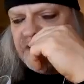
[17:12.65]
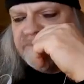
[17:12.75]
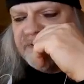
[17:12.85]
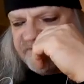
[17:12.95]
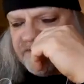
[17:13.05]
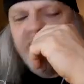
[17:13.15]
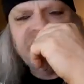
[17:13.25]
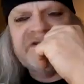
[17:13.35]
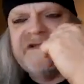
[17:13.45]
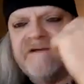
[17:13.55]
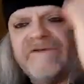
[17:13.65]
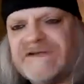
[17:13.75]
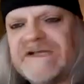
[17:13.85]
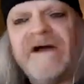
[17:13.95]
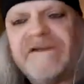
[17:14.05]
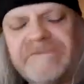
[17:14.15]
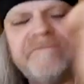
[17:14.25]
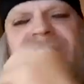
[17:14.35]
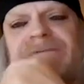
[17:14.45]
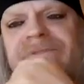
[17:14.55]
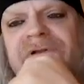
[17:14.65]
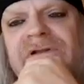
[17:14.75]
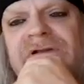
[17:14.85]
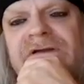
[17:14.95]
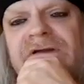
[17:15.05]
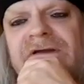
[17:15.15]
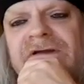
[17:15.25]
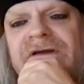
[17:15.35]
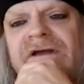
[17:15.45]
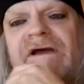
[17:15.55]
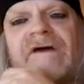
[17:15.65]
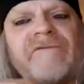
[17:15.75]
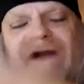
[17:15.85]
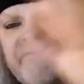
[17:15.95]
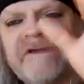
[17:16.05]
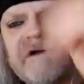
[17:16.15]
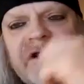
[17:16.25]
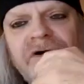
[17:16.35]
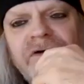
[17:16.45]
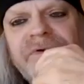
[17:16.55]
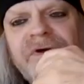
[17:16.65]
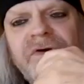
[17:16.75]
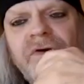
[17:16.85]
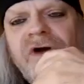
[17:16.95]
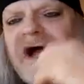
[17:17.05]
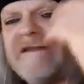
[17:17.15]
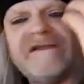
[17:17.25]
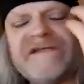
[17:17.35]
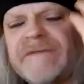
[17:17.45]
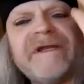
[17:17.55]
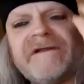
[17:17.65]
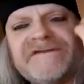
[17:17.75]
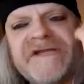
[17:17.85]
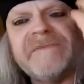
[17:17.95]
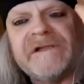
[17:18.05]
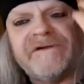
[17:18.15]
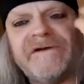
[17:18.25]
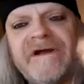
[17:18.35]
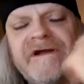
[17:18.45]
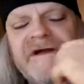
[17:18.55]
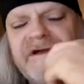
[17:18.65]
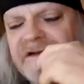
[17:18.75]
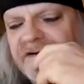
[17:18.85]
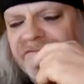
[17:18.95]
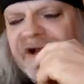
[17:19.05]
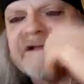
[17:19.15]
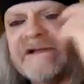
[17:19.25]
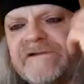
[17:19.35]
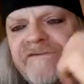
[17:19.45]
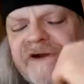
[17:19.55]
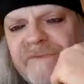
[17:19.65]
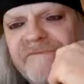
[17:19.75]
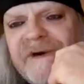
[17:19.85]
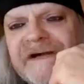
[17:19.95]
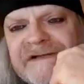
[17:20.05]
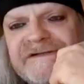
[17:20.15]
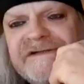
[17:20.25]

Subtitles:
But of course, there was other people around the globe who had a similar radical frame of mind.